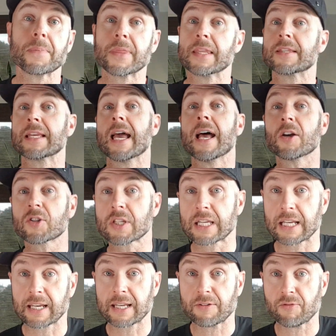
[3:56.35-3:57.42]
there's a house
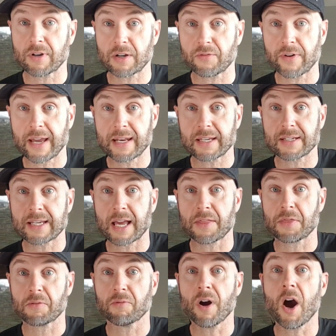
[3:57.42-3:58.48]
getting renovated down
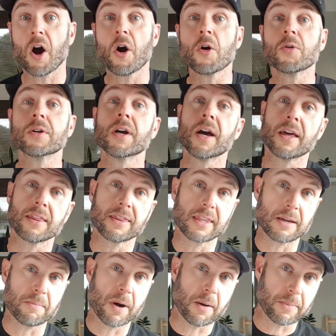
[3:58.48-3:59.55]
the road,
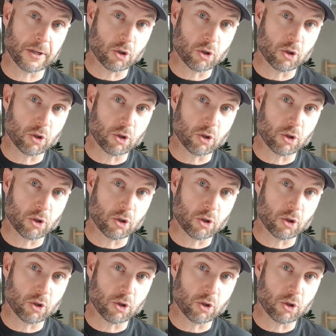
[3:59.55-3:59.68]
there might be